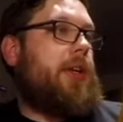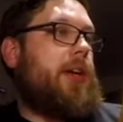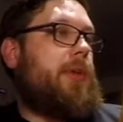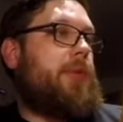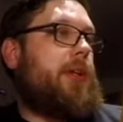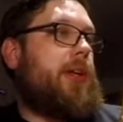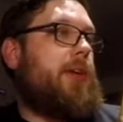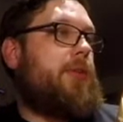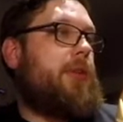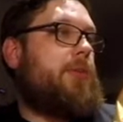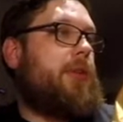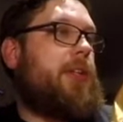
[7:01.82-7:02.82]
Gam Tang,
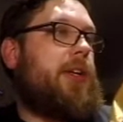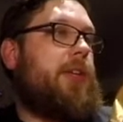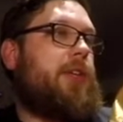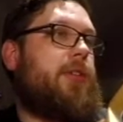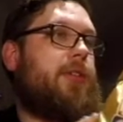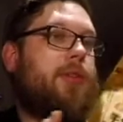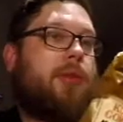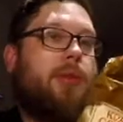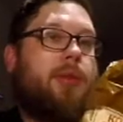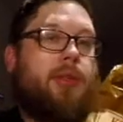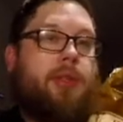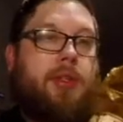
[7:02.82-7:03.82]
Korean style
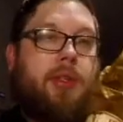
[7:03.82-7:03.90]
noodles.